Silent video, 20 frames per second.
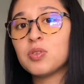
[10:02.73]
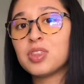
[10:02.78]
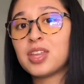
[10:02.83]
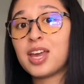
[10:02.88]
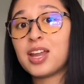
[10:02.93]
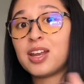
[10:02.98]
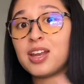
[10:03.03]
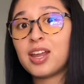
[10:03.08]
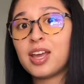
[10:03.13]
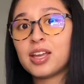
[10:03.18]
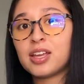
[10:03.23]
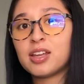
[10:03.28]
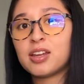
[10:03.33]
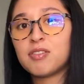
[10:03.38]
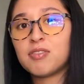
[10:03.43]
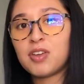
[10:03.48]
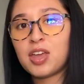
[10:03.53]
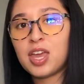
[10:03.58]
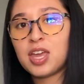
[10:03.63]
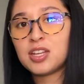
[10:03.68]
that
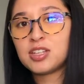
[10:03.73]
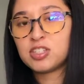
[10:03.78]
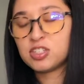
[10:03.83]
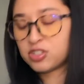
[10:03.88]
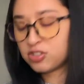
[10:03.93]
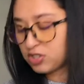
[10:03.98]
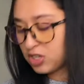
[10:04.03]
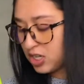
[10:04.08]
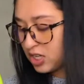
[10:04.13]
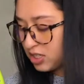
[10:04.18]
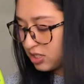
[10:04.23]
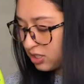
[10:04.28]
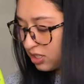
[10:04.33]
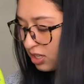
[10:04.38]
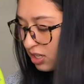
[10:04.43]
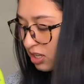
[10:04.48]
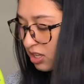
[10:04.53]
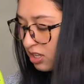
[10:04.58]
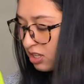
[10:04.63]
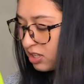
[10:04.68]
negative 8 degrees.
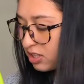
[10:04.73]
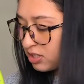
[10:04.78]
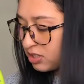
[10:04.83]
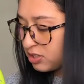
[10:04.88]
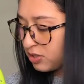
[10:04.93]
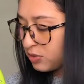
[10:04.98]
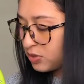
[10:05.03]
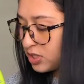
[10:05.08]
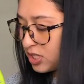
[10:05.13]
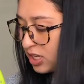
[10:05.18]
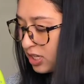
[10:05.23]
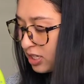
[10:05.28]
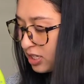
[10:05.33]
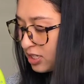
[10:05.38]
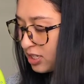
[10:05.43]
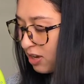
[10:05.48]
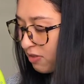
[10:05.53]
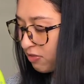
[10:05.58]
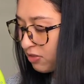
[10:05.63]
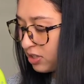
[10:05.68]
So D can
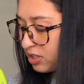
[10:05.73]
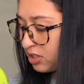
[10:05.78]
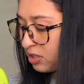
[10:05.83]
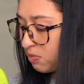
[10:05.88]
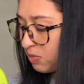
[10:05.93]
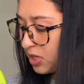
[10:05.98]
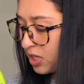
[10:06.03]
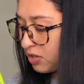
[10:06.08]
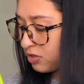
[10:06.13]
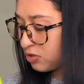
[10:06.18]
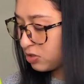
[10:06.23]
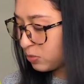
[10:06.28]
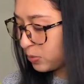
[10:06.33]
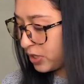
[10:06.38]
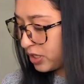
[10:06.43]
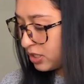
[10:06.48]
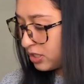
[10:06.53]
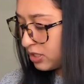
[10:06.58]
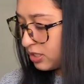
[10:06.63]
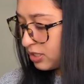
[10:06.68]
definitely be a
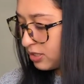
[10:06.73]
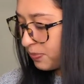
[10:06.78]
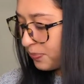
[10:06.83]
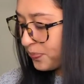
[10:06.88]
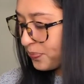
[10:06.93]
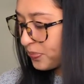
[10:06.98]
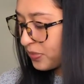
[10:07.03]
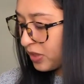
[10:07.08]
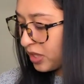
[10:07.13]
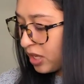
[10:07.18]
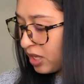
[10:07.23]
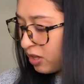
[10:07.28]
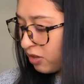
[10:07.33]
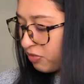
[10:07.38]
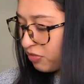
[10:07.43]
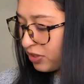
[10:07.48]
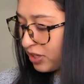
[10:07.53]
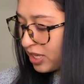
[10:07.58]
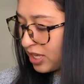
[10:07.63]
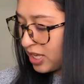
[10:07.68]
response.
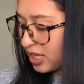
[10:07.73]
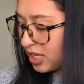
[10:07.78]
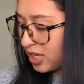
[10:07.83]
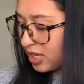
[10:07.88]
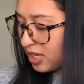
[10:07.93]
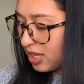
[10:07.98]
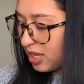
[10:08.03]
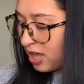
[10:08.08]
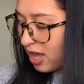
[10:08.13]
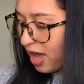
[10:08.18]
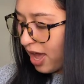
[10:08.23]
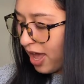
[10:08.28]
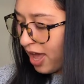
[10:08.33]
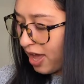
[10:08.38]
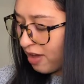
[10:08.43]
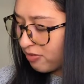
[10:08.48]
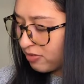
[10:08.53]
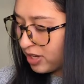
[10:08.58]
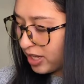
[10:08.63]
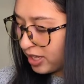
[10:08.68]
For E, I
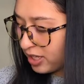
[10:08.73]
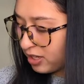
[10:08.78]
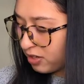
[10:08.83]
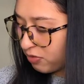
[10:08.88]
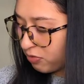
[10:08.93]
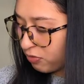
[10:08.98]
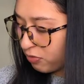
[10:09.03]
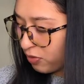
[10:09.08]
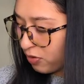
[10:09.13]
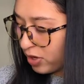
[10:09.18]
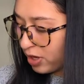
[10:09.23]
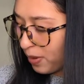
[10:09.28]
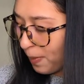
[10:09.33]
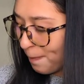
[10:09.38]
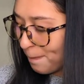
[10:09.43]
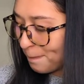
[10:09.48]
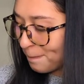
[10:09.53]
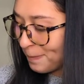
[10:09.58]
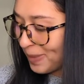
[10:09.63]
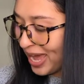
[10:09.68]
have negative 4
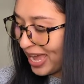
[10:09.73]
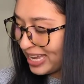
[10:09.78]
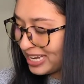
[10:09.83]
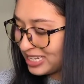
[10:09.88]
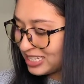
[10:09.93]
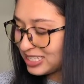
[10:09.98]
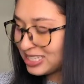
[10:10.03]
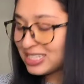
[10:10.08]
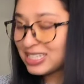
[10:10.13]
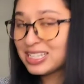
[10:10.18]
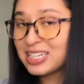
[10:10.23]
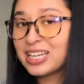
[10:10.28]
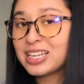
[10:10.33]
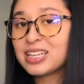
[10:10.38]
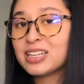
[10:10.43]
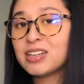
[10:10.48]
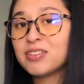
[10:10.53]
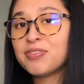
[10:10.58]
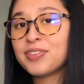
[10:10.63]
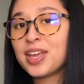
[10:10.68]
minus
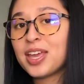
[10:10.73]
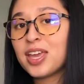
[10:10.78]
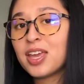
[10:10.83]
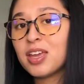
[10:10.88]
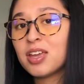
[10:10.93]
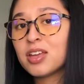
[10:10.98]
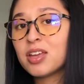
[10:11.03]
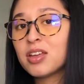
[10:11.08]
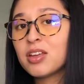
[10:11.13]
negative 8.